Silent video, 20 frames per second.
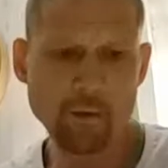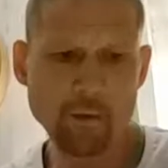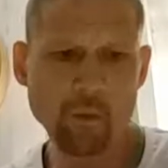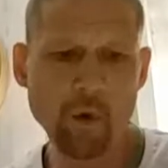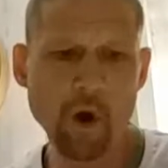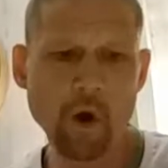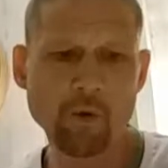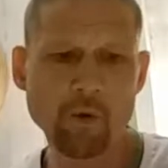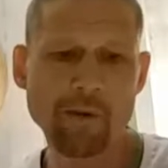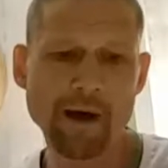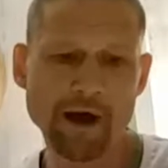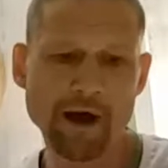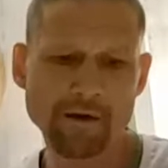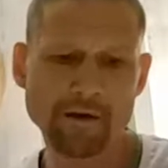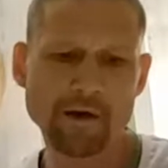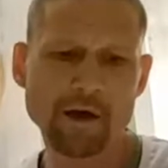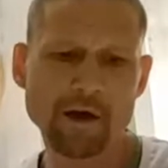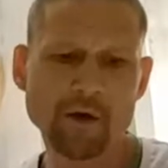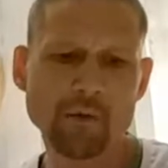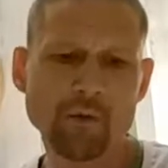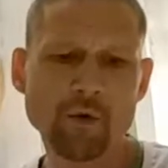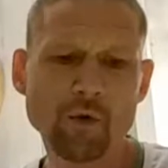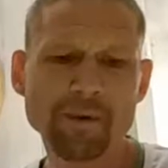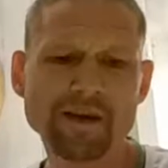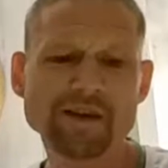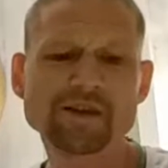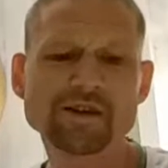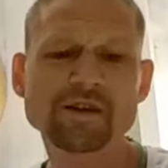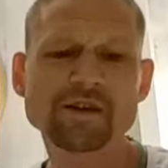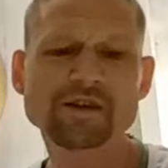Woe man will be
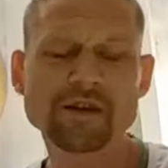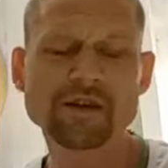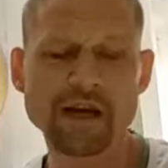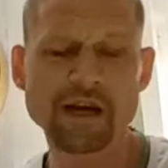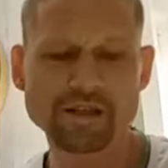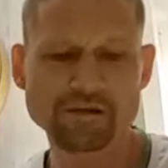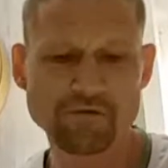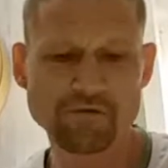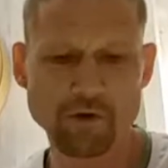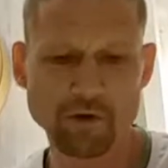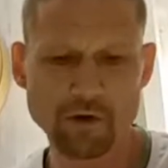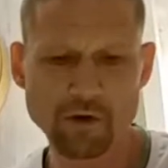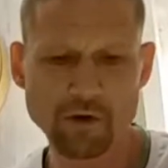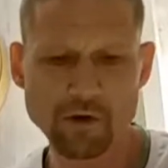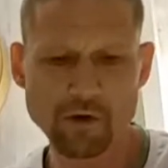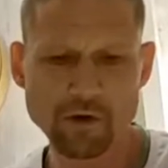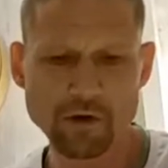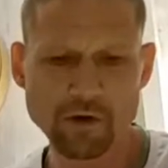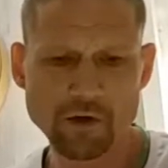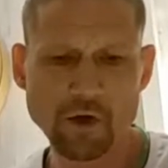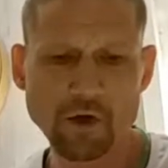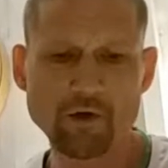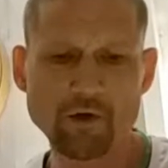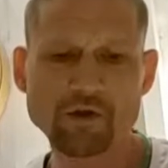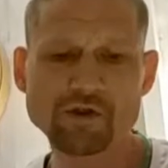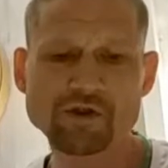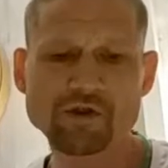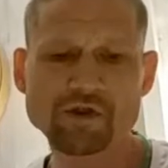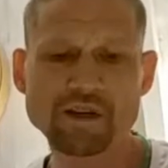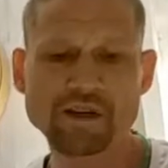successful or
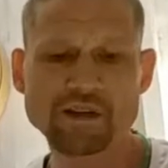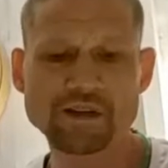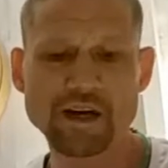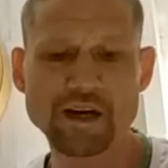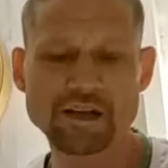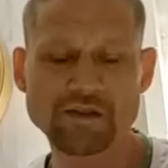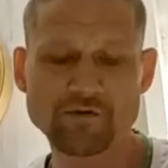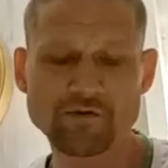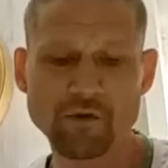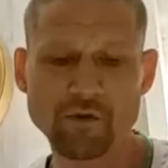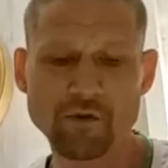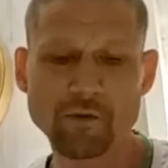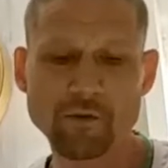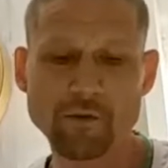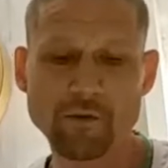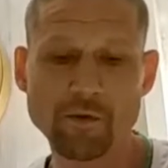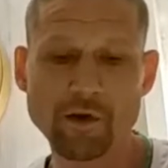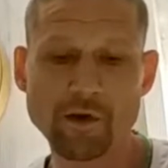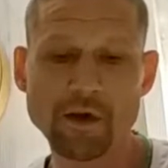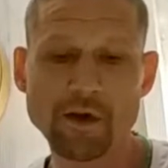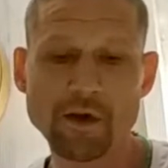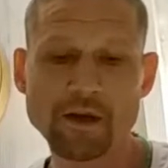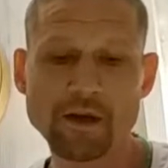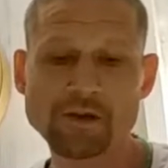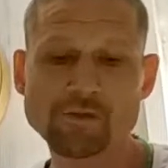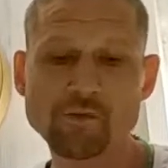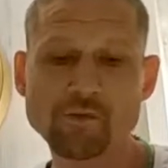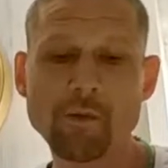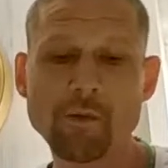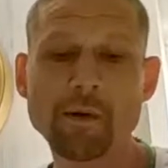unsuccessful, and
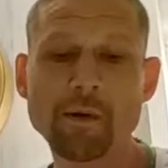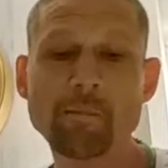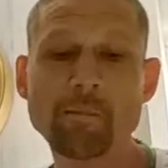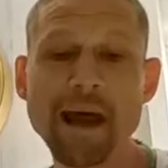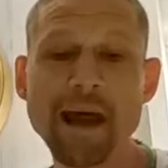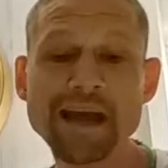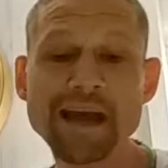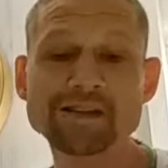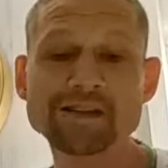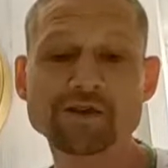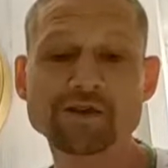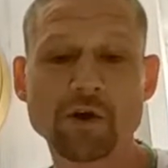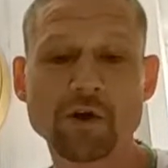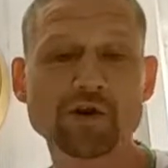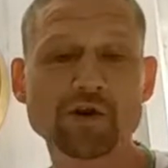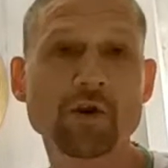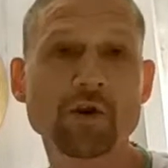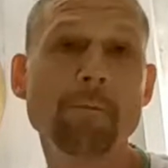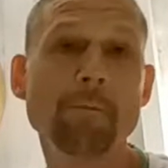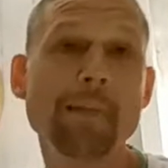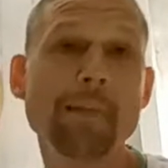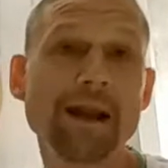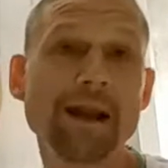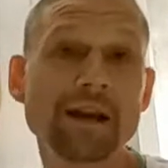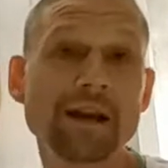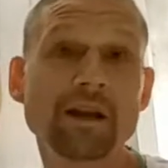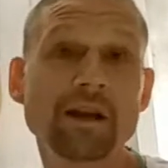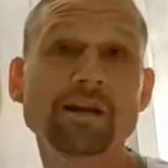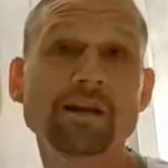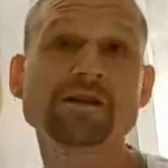this will be based on your
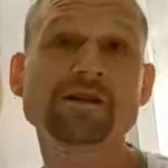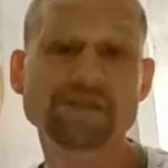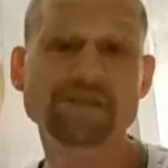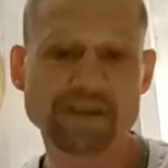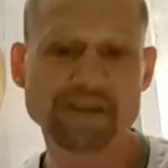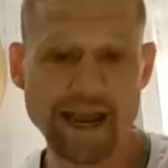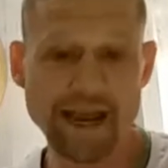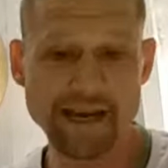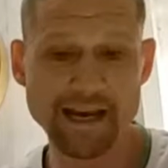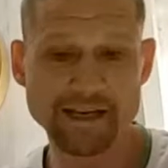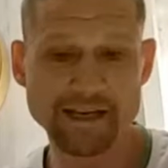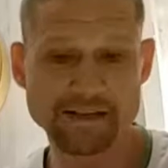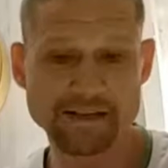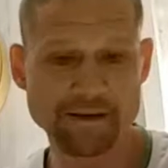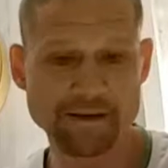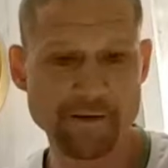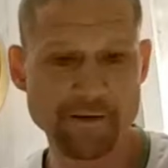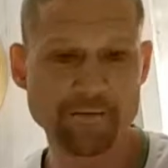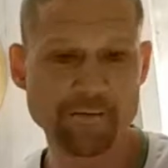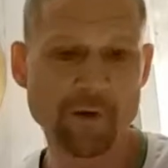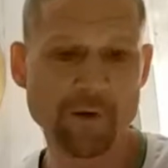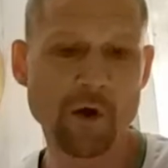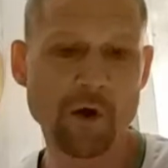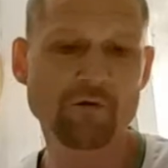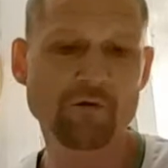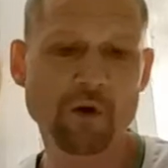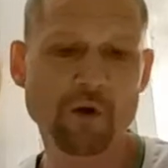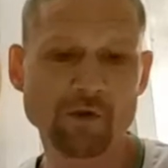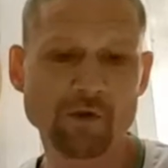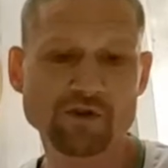mental state
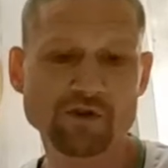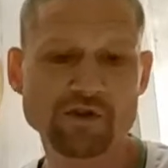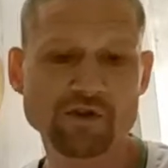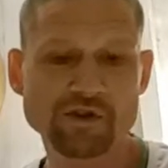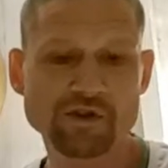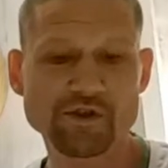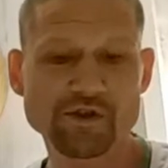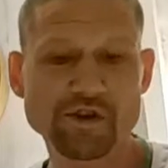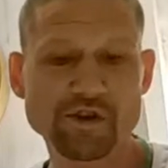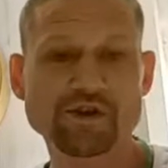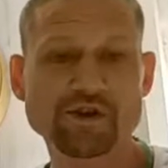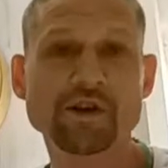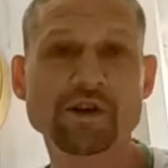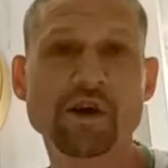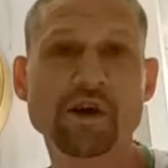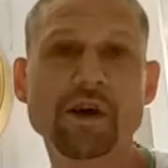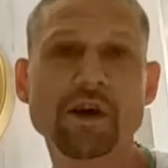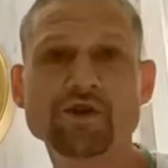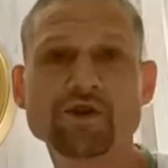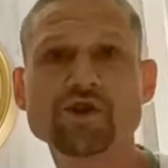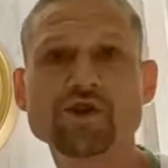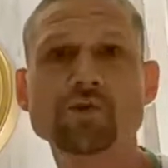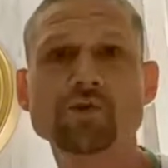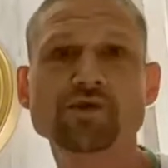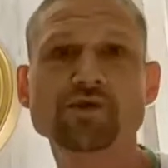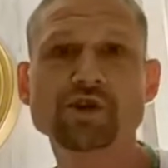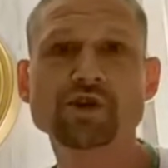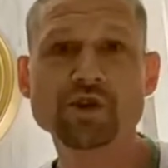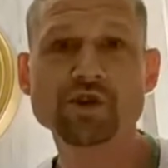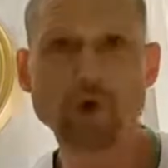of consciousness and due
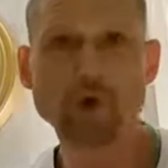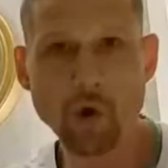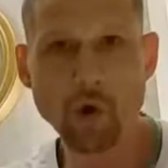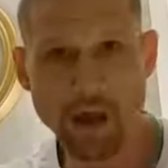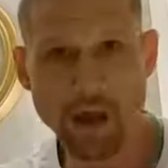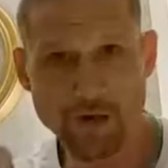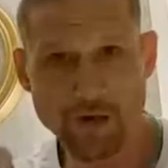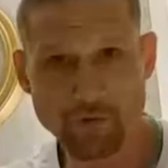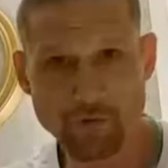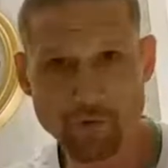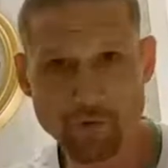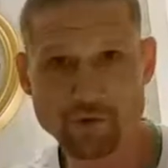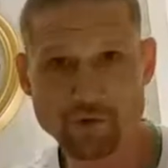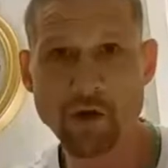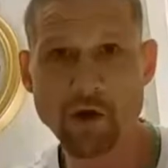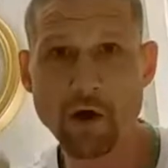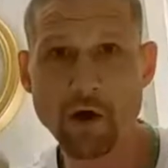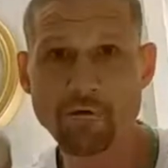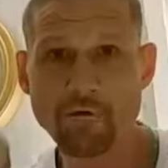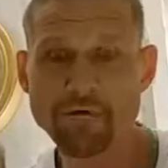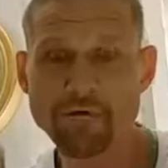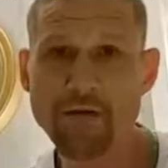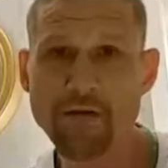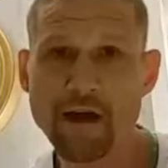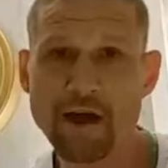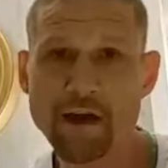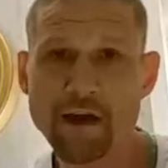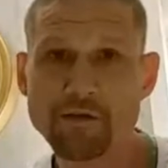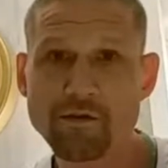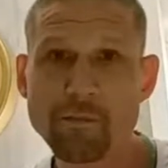to your levels of
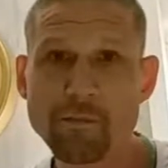faith.